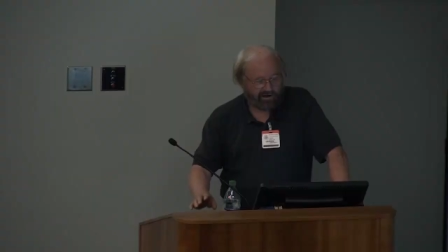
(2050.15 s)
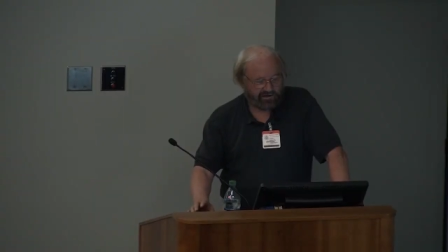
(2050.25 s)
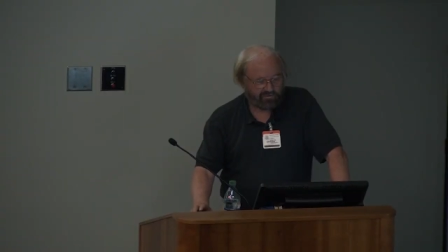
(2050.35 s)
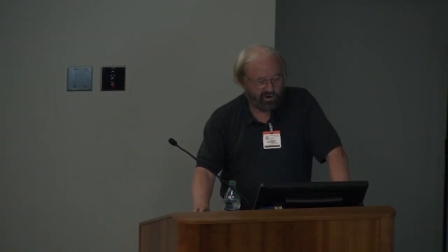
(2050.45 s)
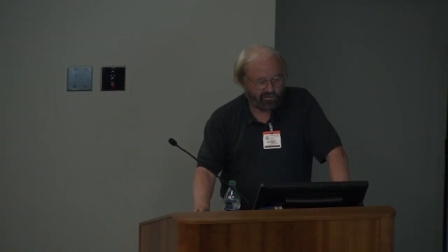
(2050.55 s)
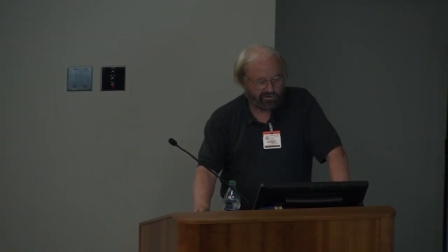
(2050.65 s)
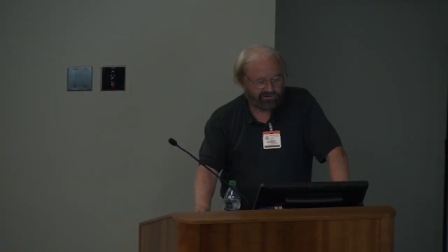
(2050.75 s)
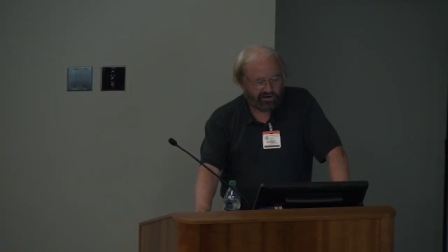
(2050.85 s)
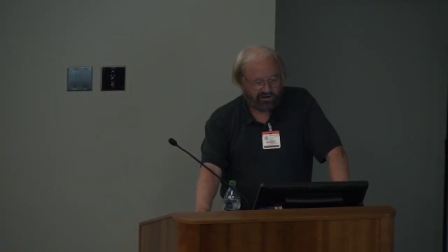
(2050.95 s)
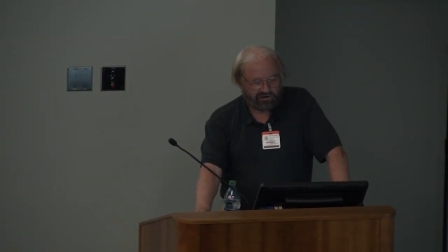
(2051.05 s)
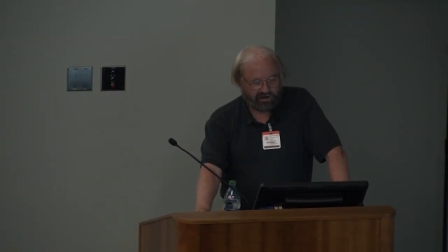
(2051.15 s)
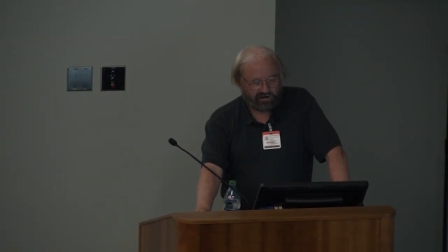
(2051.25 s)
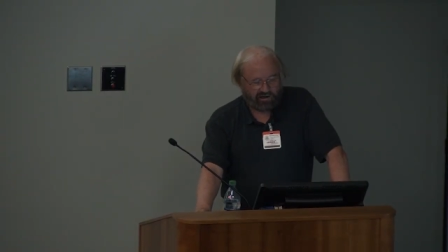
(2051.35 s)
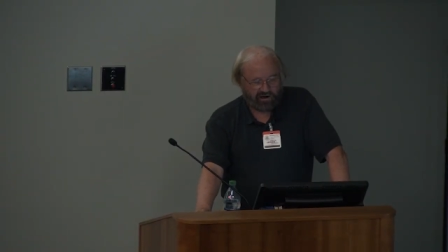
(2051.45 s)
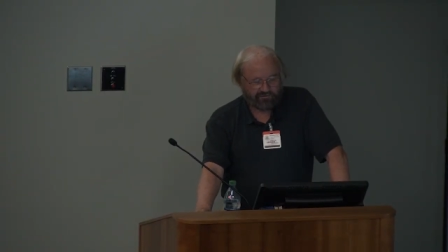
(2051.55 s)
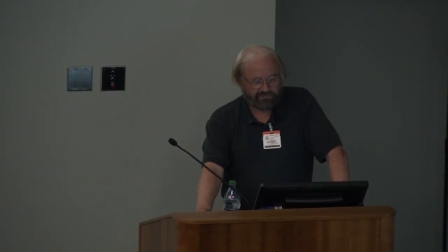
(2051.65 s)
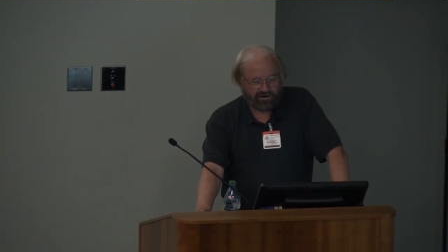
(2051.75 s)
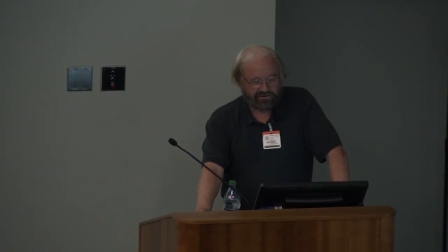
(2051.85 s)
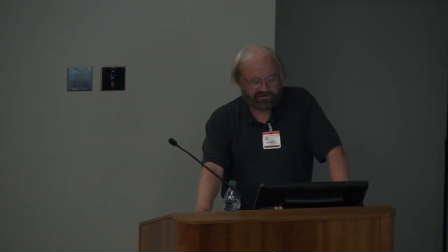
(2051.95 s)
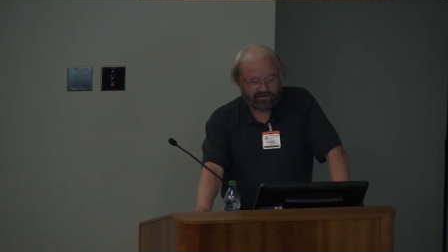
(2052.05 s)
next one was check life
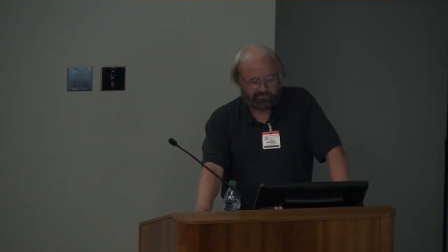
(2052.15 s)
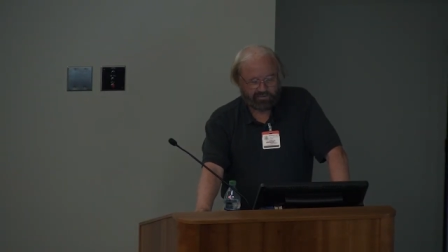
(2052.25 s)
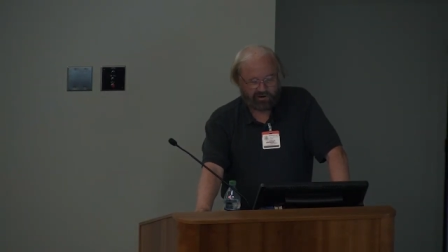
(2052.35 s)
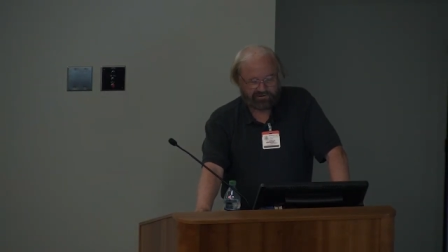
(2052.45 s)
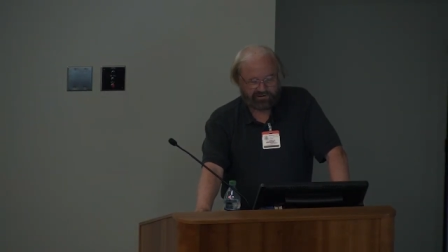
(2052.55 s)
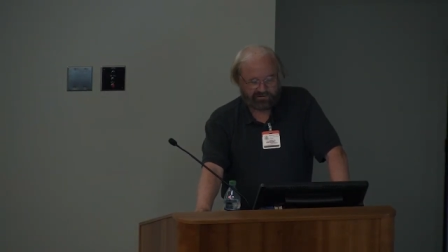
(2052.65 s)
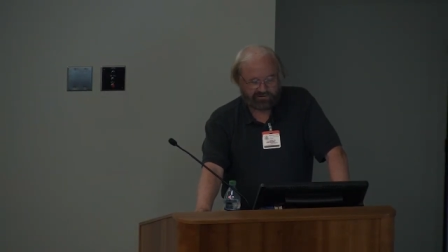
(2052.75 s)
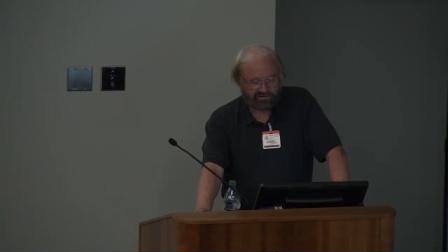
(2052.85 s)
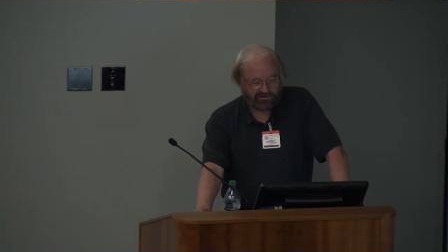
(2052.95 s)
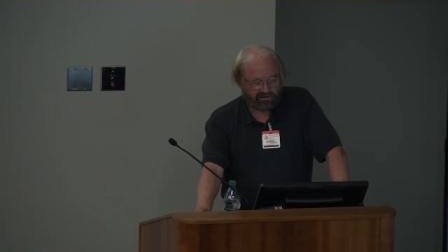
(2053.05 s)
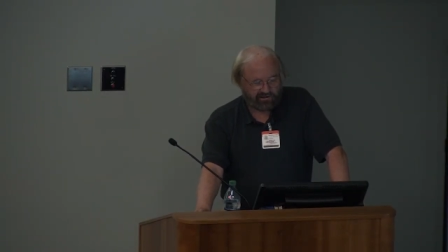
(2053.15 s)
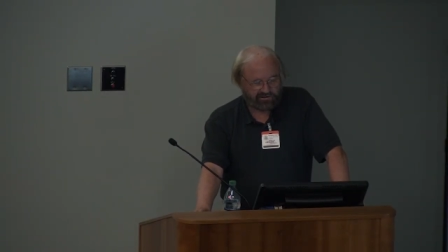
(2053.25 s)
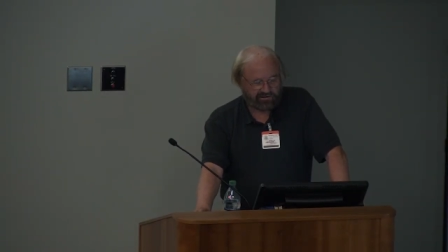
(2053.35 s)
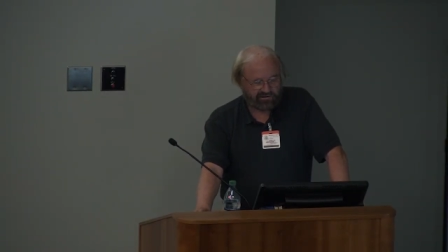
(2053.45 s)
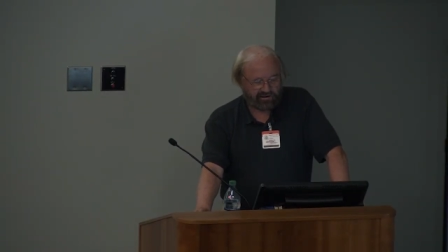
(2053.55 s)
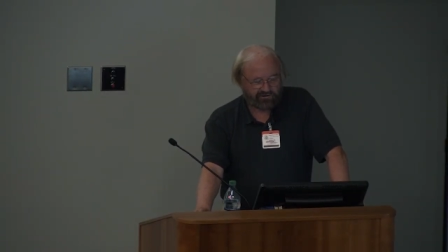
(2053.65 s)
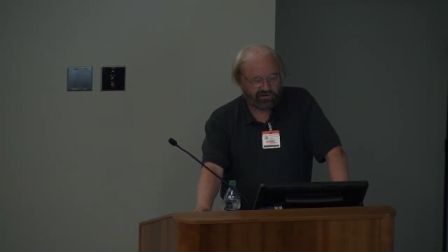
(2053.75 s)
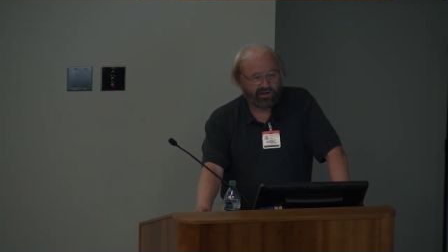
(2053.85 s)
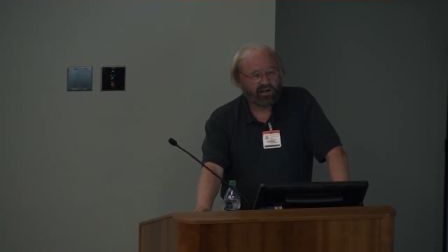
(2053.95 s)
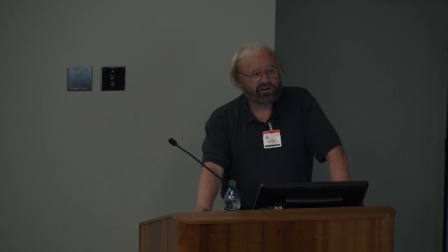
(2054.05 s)
vests, seat belts, oxygen cylinders, etc.